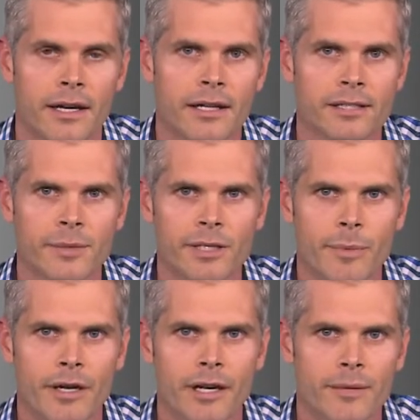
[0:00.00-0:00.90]
Uh, some of these
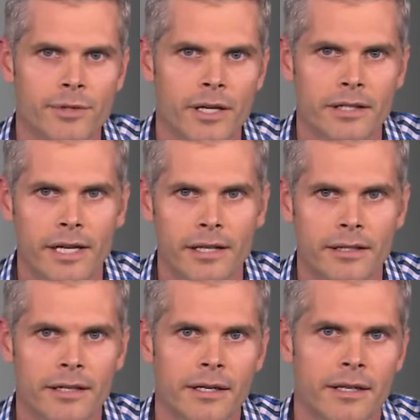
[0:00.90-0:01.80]
paradigms are outdated.
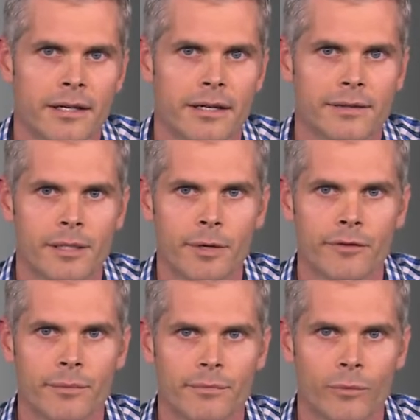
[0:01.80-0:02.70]
Uh, some of
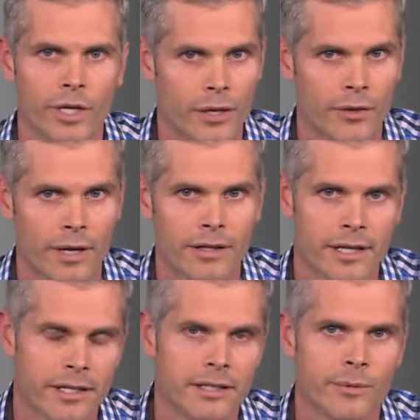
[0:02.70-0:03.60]
them we know they're
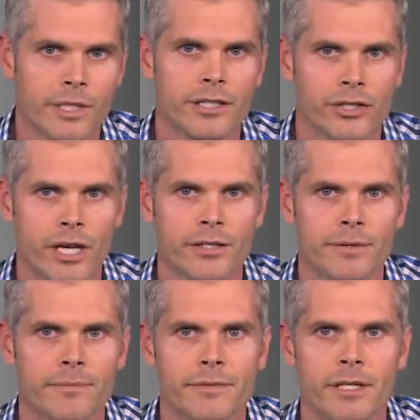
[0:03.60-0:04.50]
outdated and we need to change
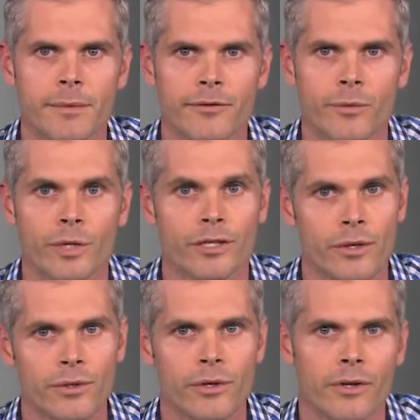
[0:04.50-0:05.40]
them. Some of them we
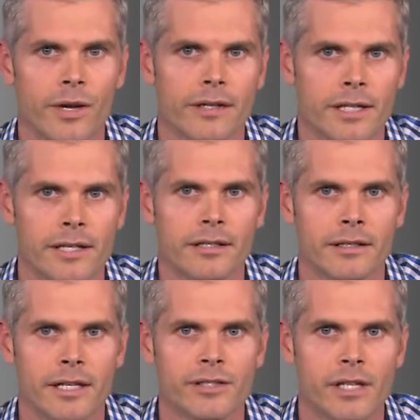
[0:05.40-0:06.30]
don't know they're outdated
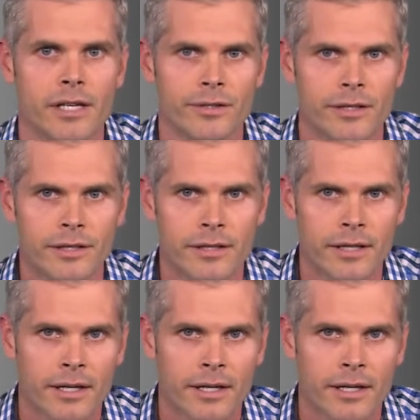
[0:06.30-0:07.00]
and that's dangerous.